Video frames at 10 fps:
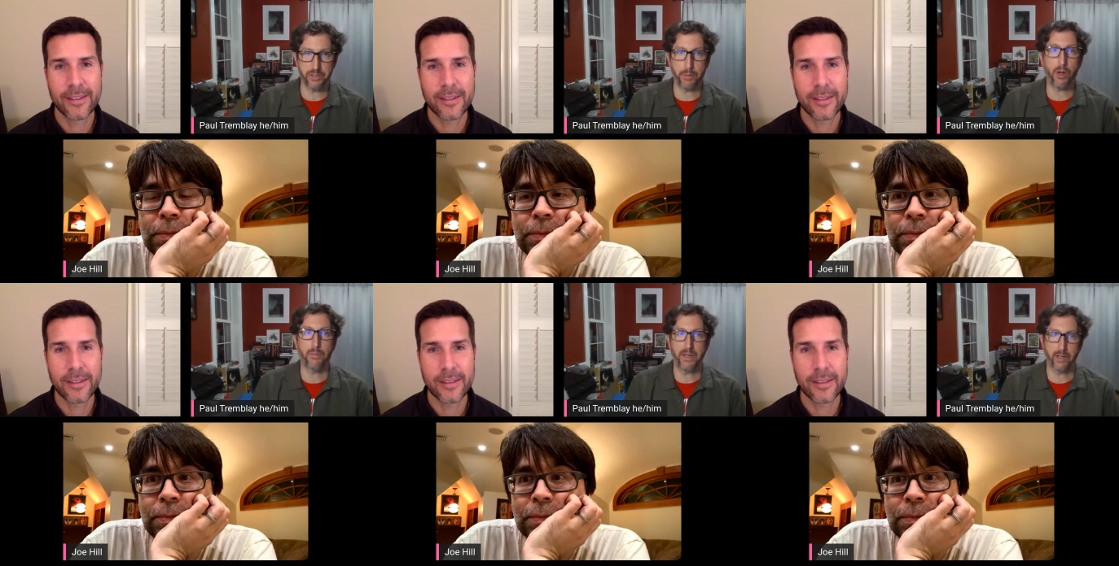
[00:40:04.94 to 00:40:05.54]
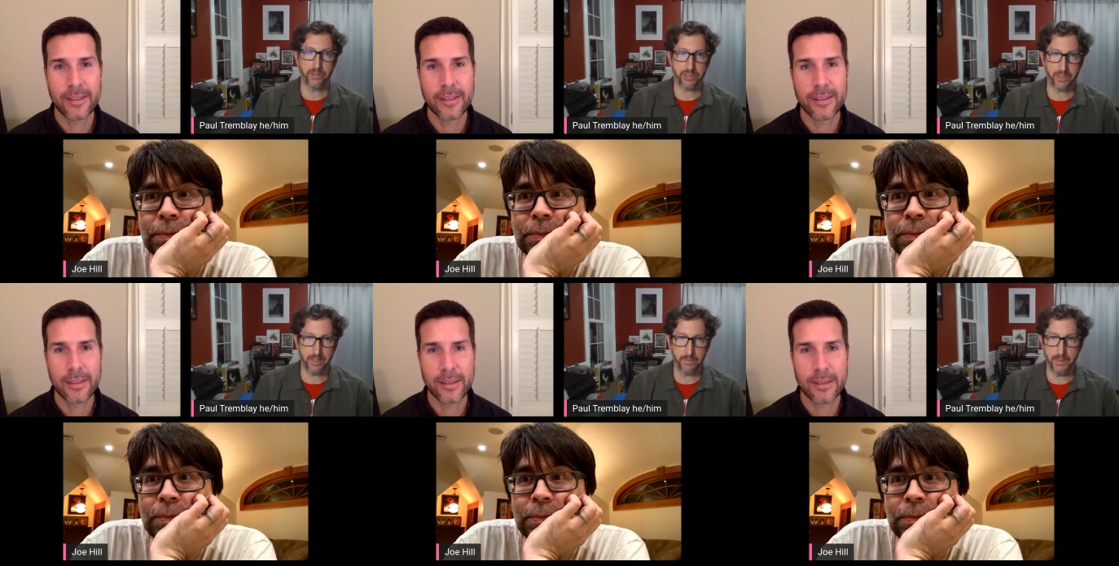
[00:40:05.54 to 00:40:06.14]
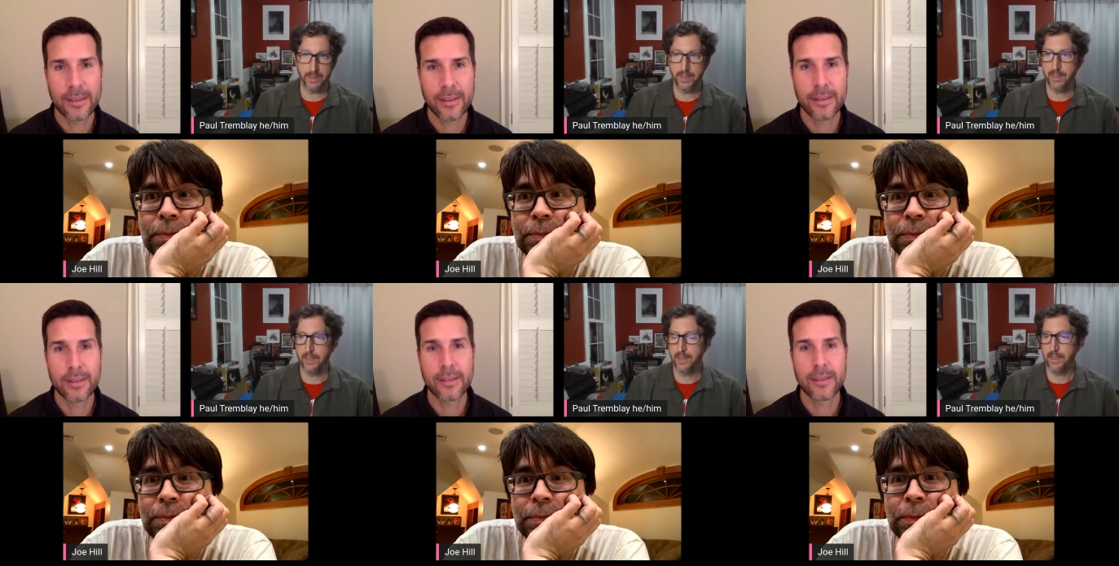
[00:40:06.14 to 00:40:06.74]
Speaker 1: called The Pallbearers Club.
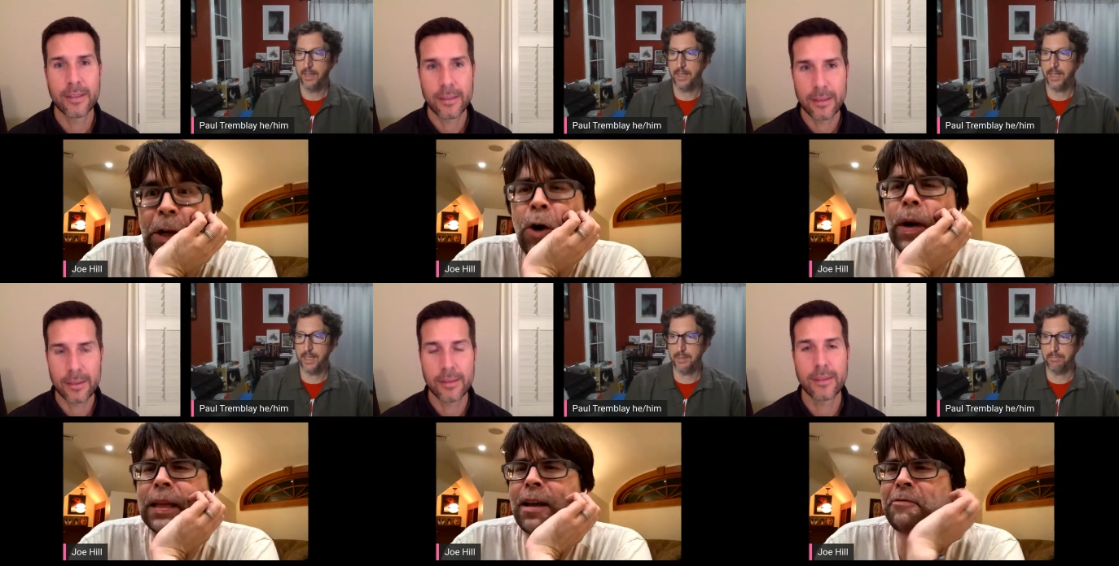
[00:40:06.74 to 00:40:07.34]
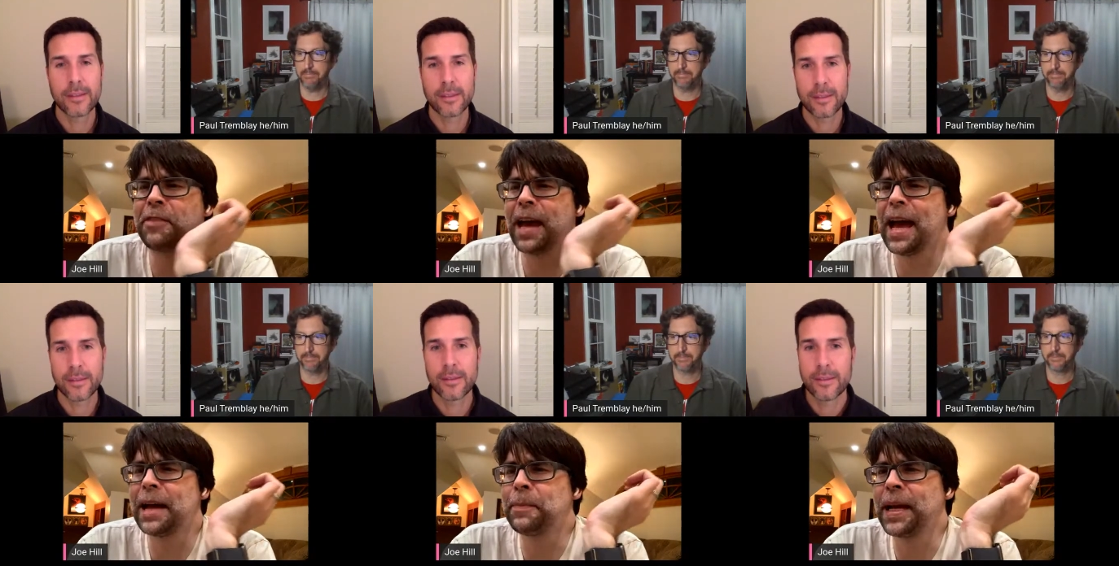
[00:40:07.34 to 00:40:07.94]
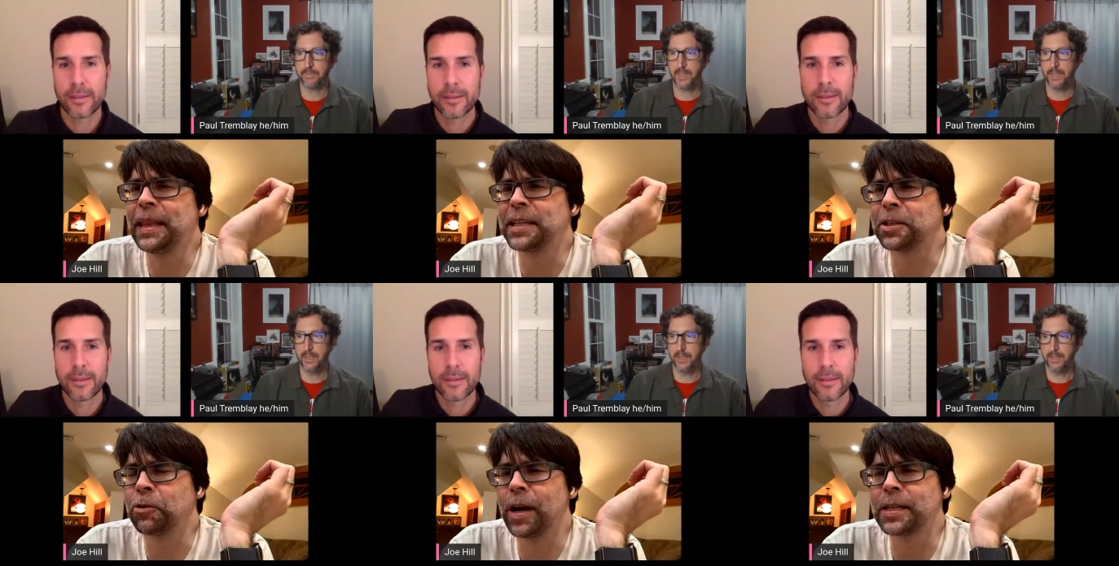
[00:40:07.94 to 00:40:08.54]
Speaker 2: Oh, I um, love that, man. That's a
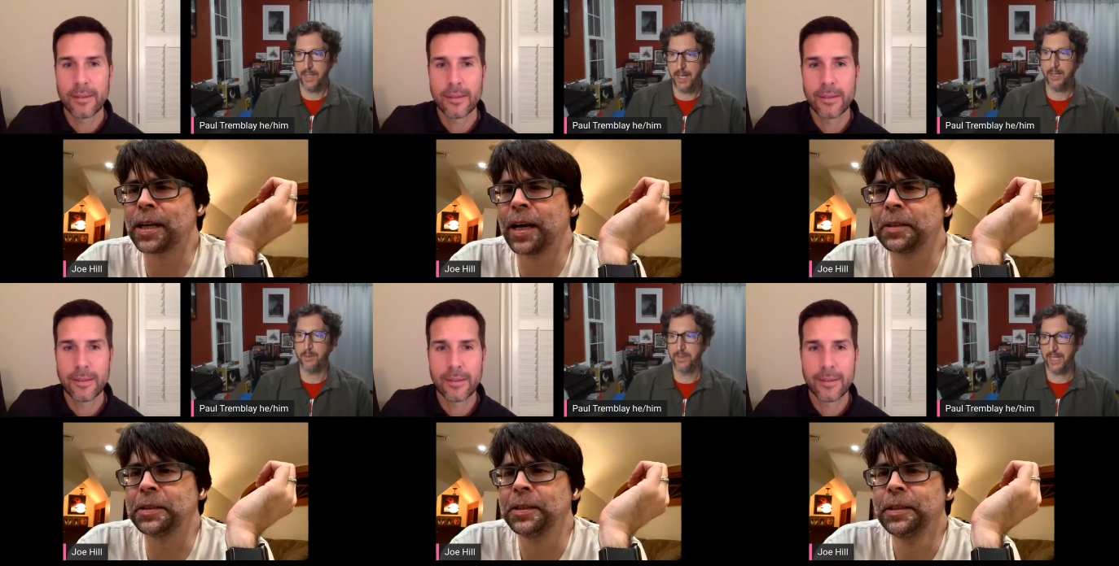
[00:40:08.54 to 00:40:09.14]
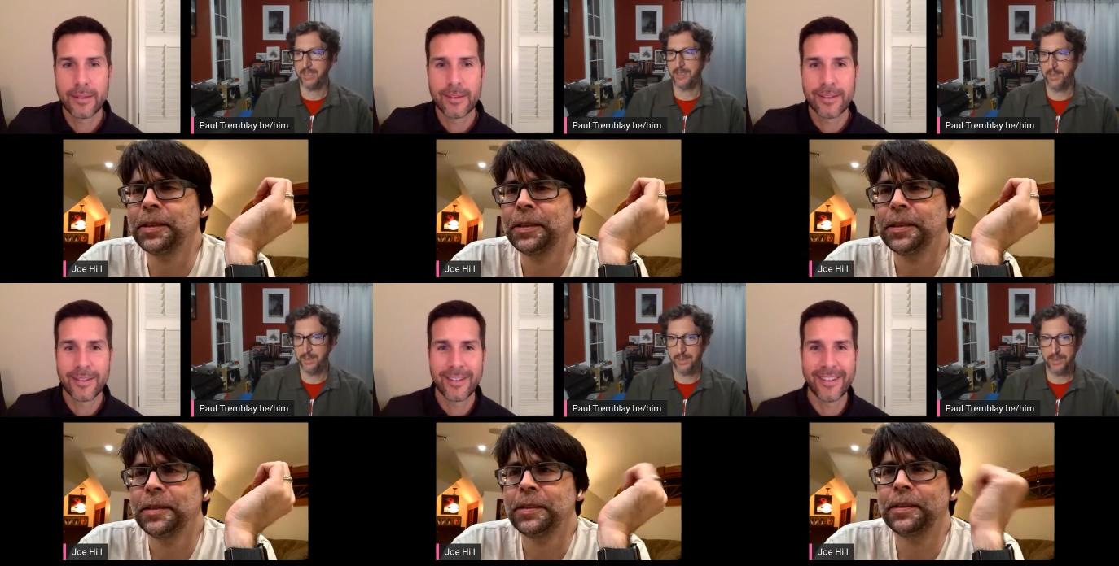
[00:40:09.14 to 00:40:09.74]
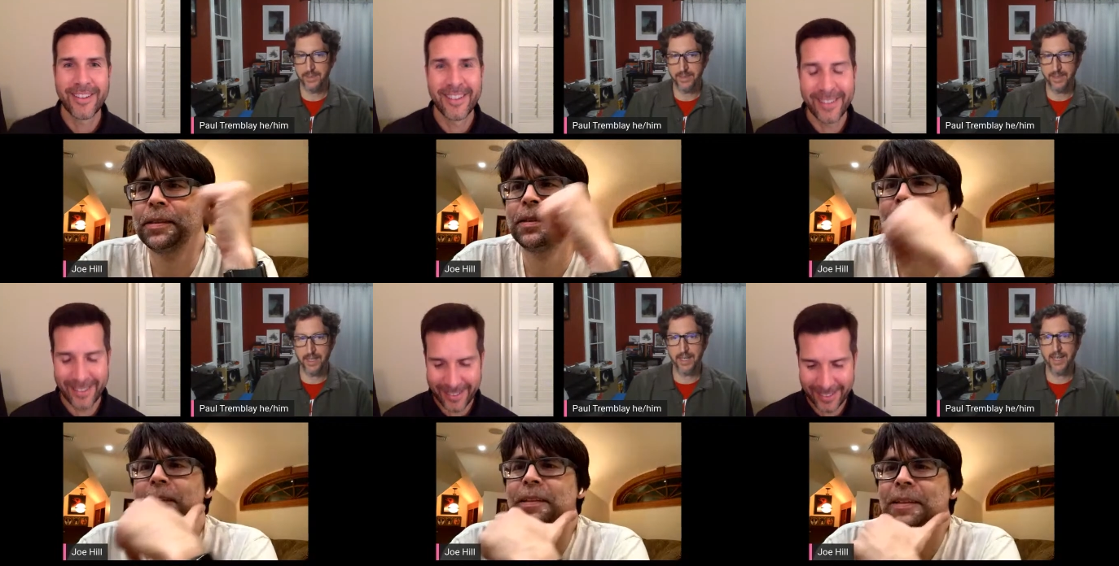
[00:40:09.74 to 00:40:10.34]
great
Speaker 1: title. Oh, thanks.
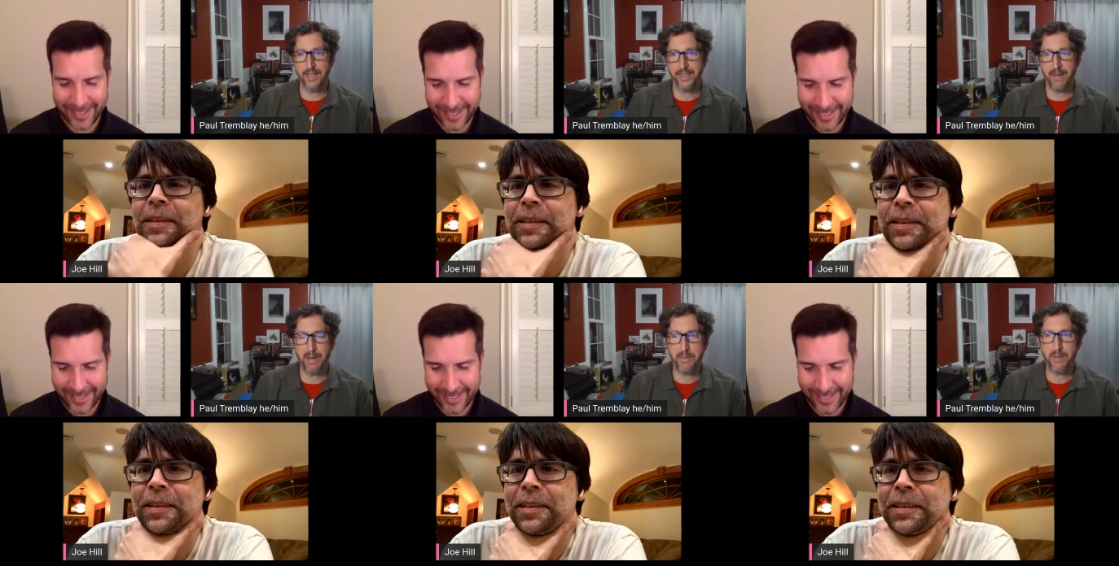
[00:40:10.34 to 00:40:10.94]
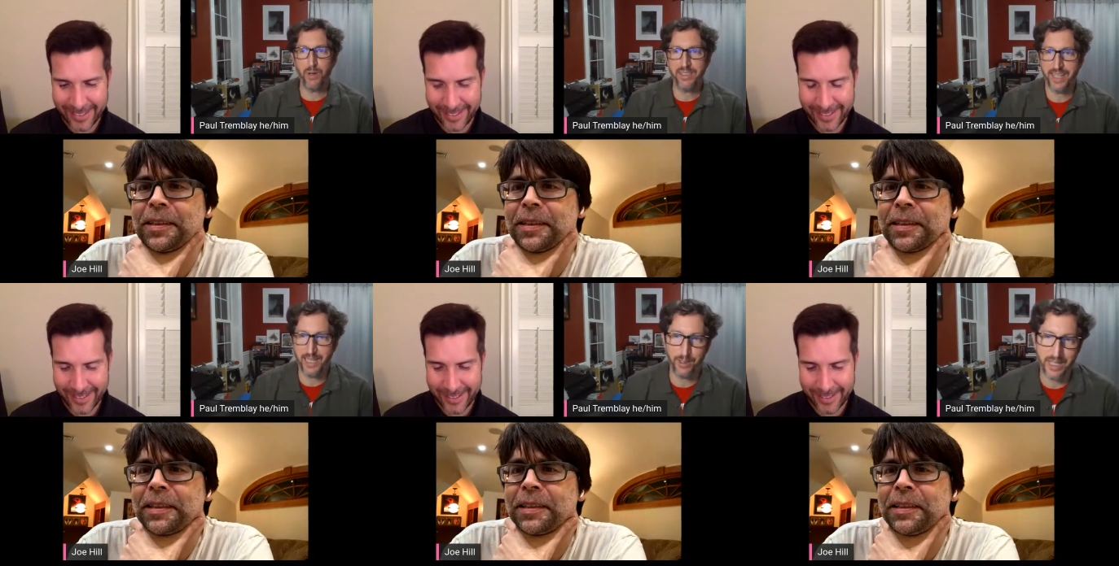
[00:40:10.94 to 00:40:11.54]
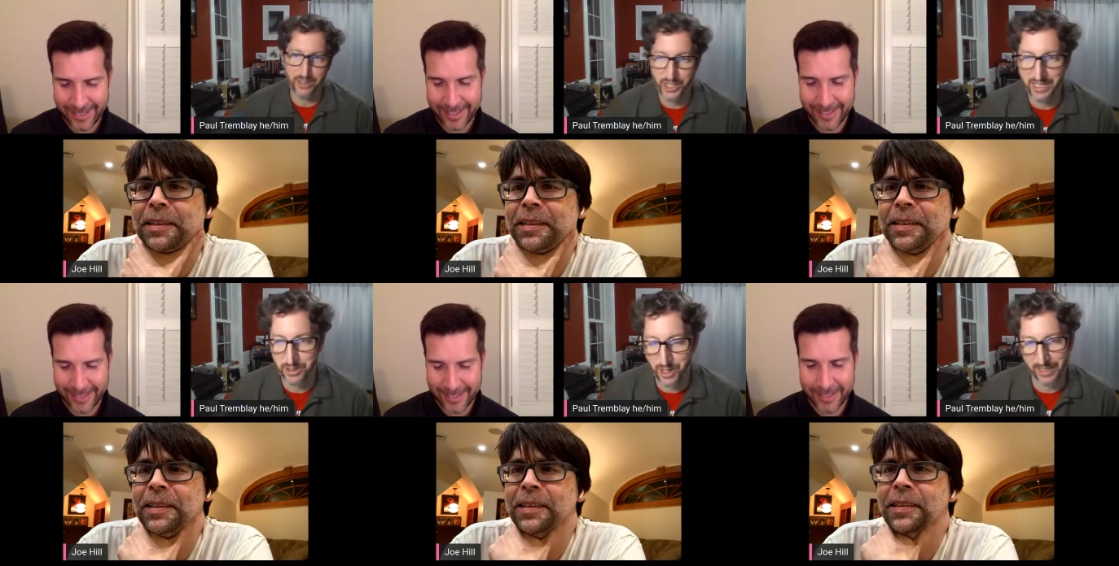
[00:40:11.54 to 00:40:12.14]
Uh, yeah, it might be one title that
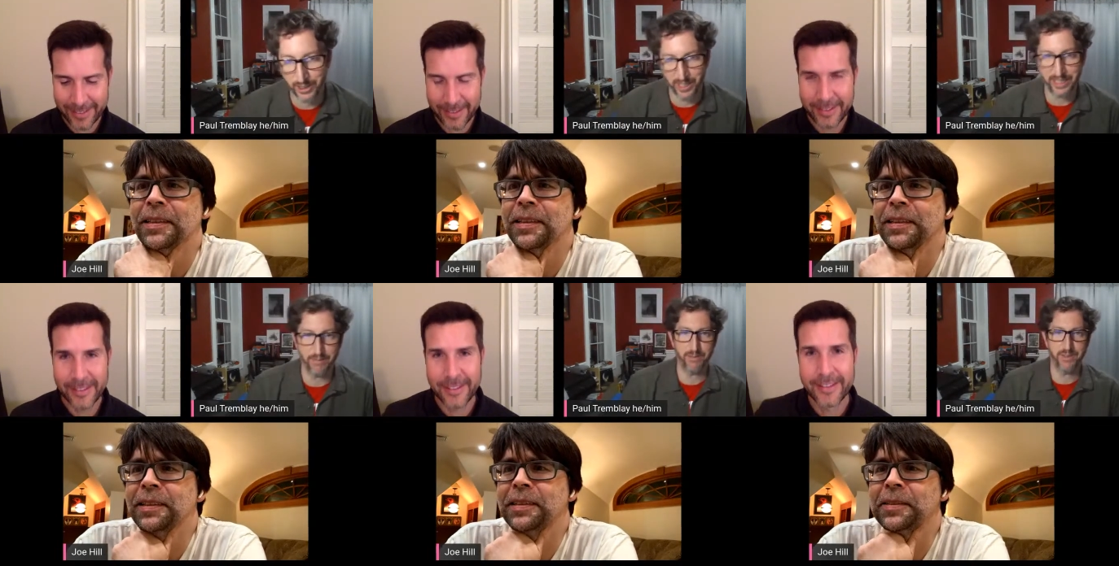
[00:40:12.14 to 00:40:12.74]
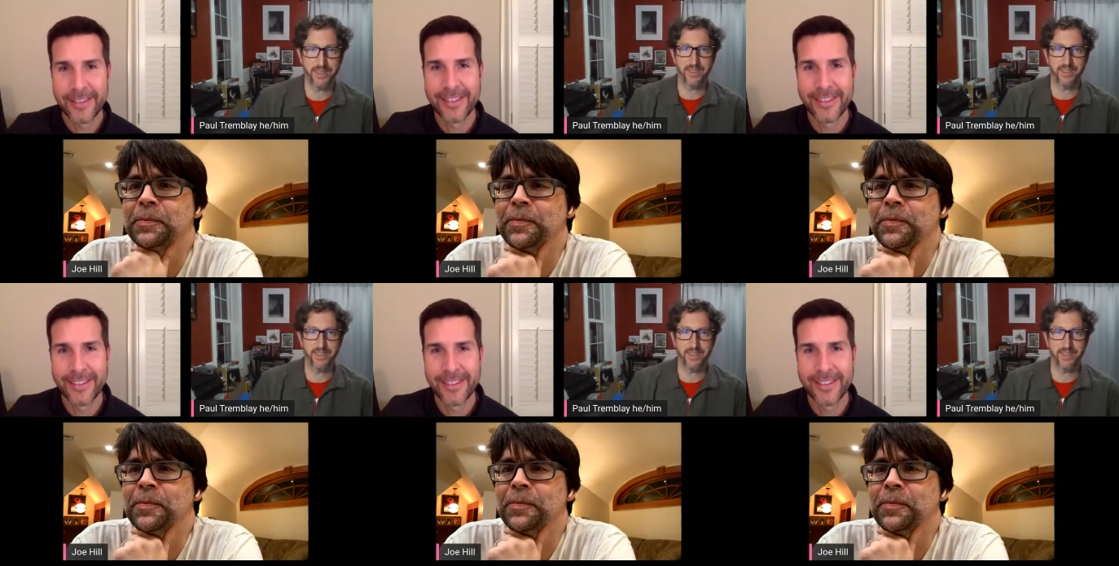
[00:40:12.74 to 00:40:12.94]
Jen's not going to try to